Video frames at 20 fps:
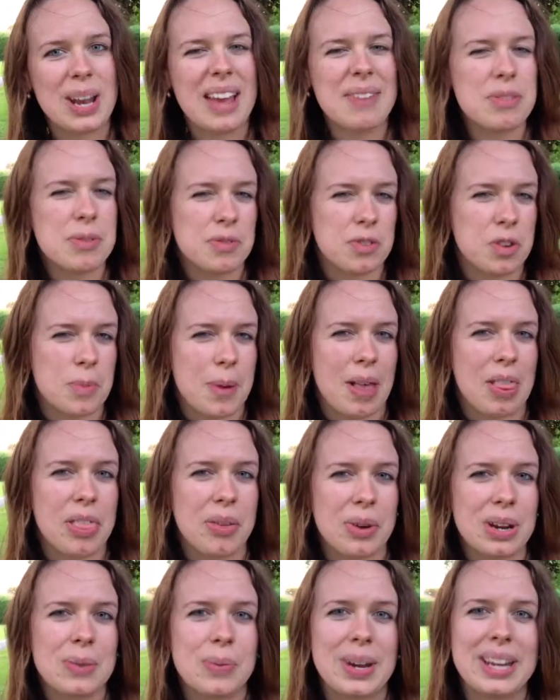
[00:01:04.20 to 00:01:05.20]
we left them for about
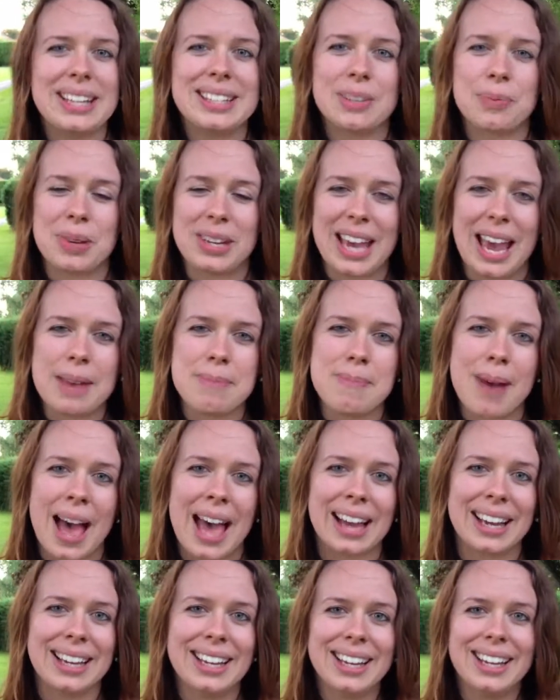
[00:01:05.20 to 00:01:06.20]
3 weeks, and we came
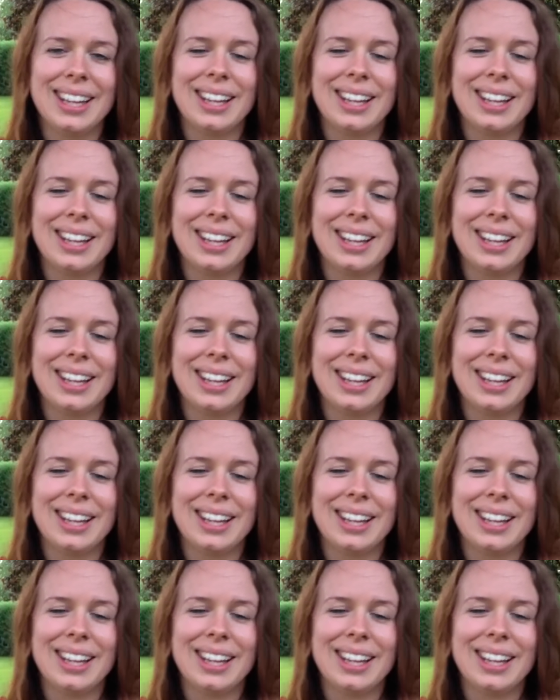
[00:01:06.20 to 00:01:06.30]
back.